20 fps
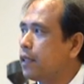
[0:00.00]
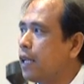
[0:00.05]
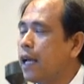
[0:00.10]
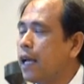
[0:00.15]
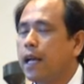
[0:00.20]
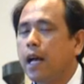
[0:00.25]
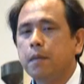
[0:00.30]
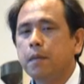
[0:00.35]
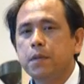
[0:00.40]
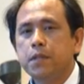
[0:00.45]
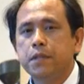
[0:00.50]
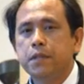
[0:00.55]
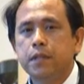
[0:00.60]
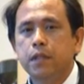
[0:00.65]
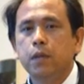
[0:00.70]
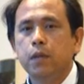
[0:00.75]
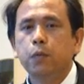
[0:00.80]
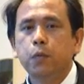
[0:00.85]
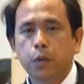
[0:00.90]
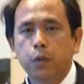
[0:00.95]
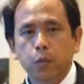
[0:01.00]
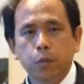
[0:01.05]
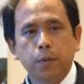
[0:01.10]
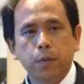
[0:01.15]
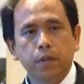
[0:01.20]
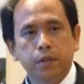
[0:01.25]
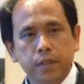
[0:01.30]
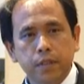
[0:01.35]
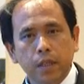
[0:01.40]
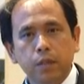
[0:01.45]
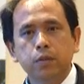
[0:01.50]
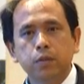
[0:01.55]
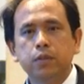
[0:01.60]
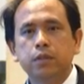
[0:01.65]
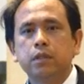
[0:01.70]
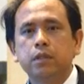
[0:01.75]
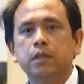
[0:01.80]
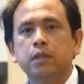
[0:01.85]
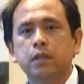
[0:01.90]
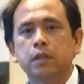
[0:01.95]
that IRPC will
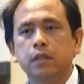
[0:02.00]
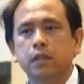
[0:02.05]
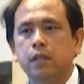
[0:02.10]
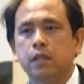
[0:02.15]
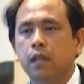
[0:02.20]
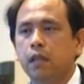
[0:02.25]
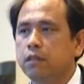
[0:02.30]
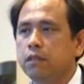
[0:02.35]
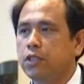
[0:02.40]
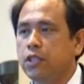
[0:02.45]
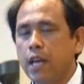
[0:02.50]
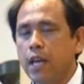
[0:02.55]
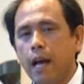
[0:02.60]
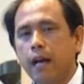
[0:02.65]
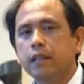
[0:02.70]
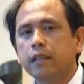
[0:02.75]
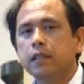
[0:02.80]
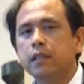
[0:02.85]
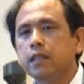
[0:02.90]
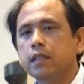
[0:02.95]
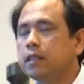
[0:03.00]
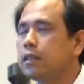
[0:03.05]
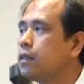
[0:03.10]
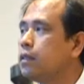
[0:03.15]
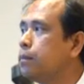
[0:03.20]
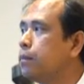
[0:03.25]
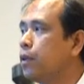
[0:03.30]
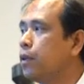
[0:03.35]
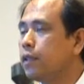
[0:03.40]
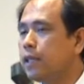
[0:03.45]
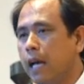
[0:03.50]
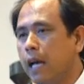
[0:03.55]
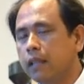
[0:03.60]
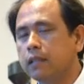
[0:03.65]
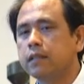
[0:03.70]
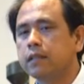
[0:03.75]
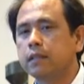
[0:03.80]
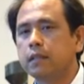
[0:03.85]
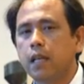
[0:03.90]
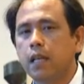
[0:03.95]
produce the other
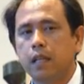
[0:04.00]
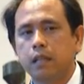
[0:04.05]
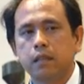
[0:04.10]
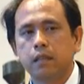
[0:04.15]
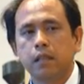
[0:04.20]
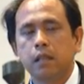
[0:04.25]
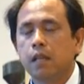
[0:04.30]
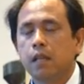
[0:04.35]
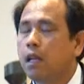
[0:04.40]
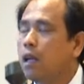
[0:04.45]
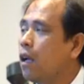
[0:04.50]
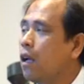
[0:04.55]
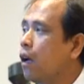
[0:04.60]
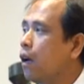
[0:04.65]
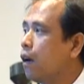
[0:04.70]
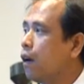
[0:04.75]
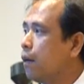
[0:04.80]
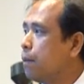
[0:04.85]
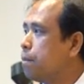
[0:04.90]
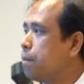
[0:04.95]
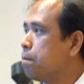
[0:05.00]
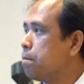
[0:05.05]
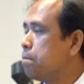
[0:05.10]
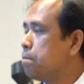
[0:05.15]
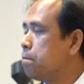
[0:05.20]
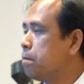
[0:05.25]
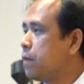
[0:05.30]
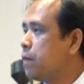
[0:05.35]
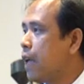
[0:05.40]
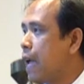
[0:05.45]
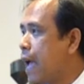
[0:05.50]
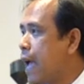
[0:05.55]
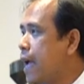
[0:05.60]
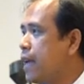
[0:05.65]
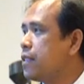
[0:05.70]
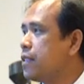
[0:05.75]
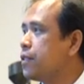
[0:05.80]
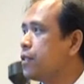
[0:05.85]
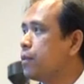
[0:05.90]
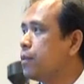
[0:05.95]
products that
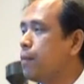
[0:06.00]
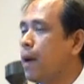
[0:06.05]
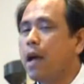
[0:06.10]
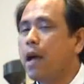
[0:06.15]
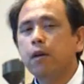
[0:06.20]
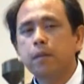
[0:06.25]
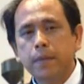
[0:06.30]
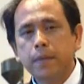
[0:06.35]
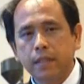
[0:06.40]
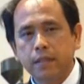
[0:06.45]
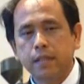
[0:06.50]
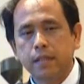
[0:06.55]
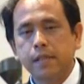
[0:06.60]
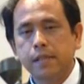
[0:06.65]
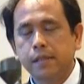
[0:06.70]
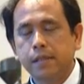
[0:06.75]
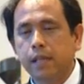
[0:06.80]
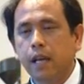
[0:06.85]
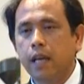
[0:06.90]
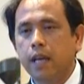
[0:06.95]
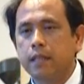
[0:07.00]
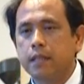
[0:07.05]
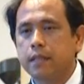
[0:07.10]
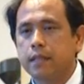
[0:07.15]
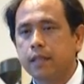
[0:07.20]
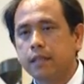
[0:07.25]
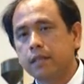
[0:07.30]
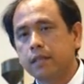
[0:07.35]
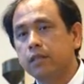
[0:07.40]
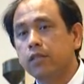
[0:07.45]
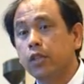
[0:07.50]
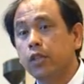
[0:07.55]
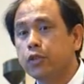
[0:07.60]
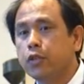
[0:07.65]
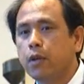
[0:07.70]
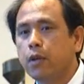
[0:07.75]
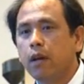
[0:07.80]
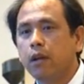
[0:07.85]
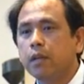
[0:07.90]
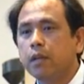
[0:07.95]
has the bio-based inside, such as
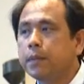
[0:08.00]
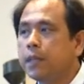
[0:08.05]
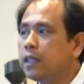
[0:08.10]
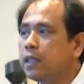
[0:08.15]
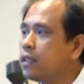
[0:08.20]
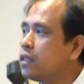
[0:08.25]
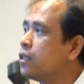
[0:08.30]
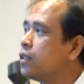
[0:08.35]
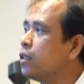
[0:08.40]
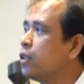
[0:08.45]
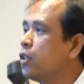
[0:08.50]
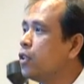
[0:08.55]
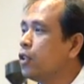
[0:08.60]
natural rubbers.